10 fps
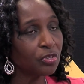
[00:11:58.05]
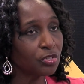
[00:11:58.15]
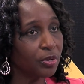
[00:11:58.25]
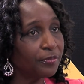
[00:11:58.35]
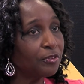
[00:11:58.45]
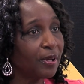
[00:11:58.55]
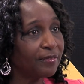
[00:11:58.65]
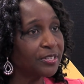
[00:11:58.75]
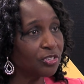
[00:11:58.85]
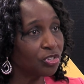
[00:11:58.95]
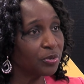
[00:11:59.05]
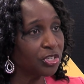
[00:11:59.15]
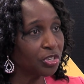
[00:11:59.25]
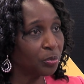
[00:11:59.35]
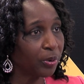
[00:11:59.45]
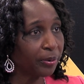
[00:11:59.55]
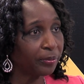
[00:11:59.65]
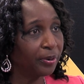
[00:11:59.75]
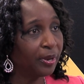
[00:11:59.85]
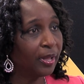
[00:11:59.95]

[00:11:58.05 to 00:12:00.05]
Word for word: So if you have a situation where